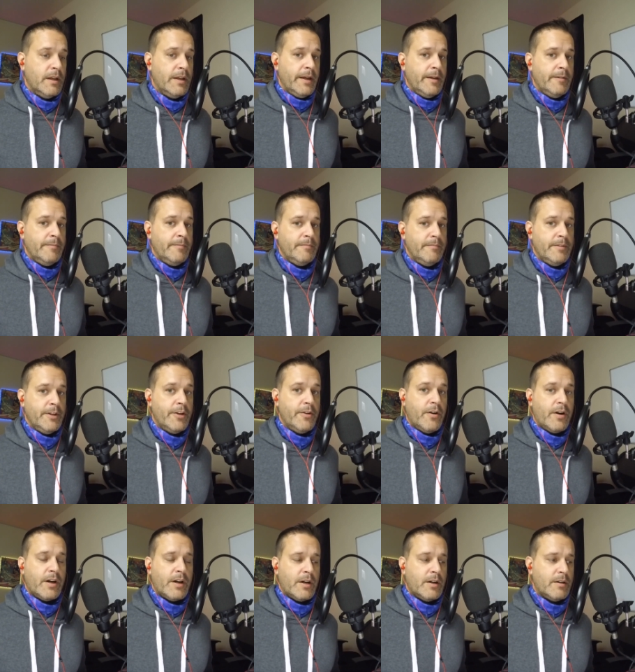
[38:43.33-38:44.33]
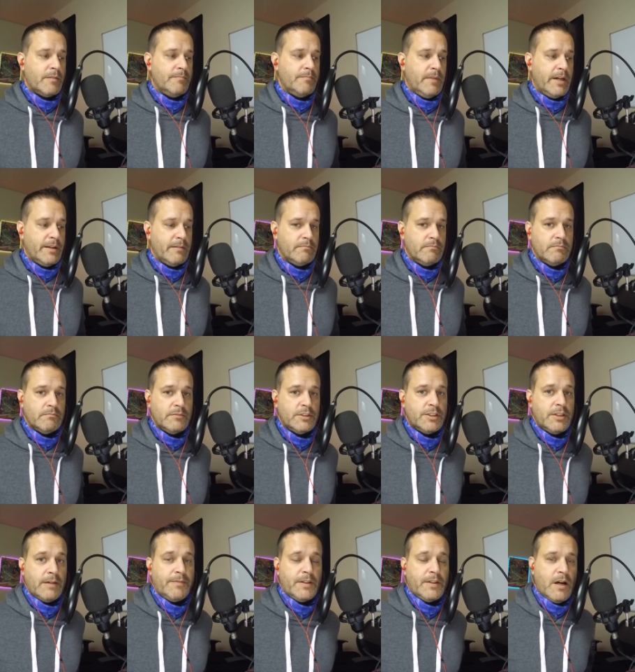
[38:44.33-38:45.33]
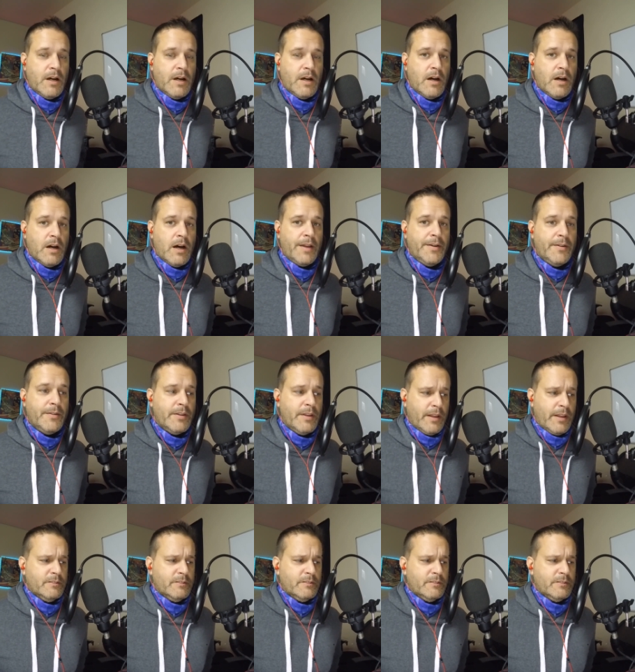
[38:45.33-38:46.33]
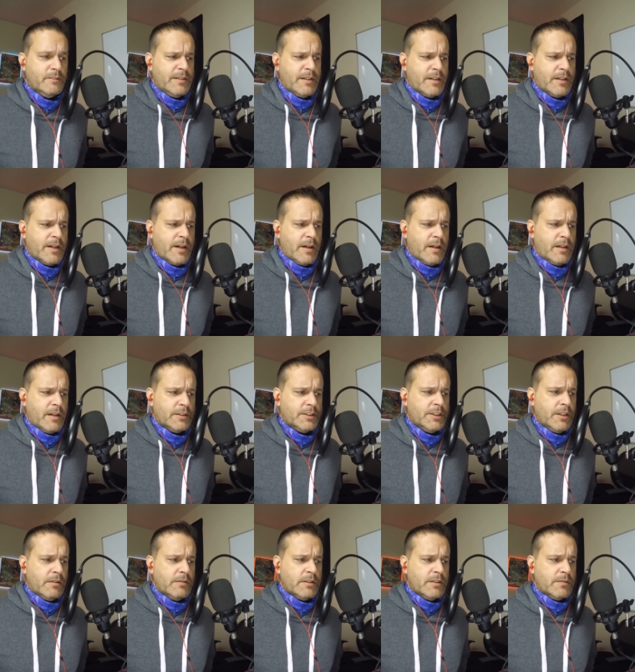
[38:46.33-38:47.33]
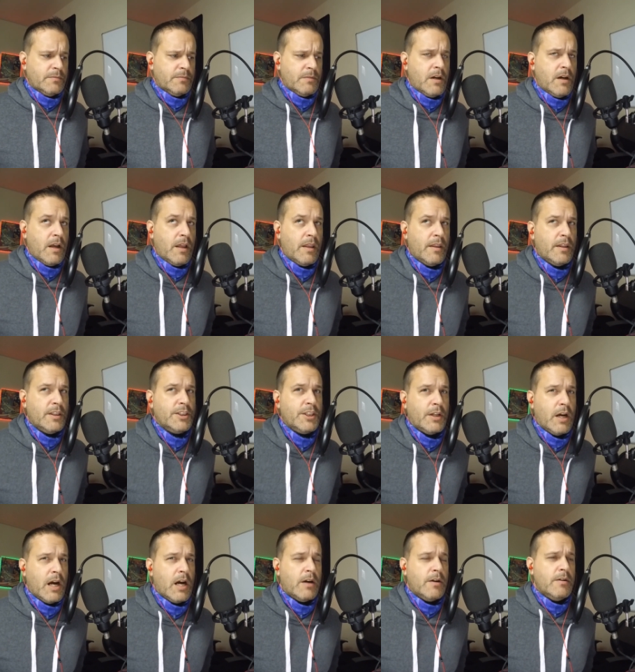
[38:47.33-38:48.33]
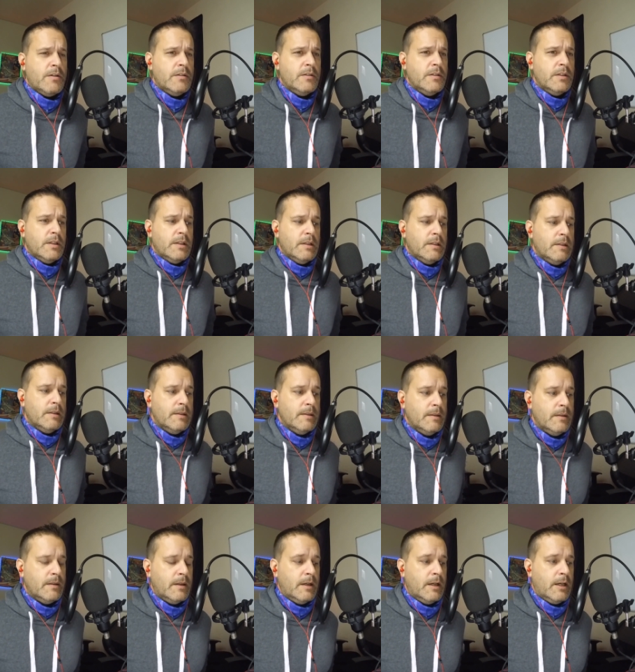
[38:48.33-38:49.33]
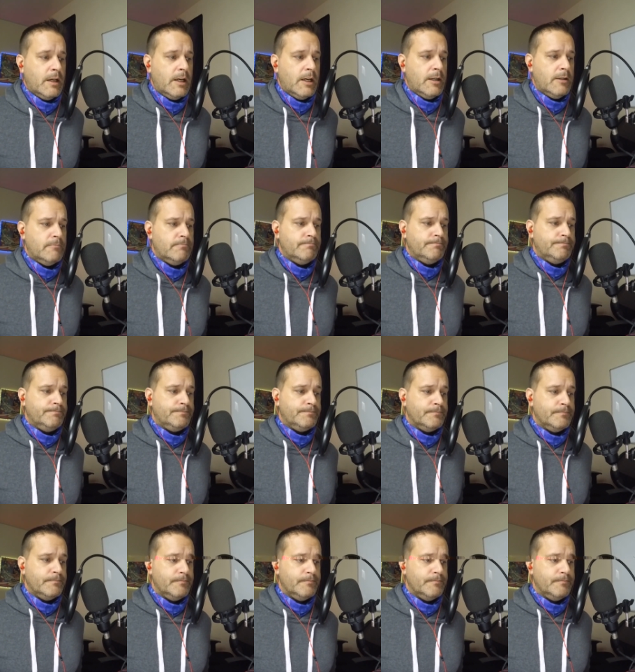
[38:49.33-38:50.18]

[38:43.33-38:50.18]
And New York might suffer as well. I know they do Cirque shows as well. I think Chicago. Event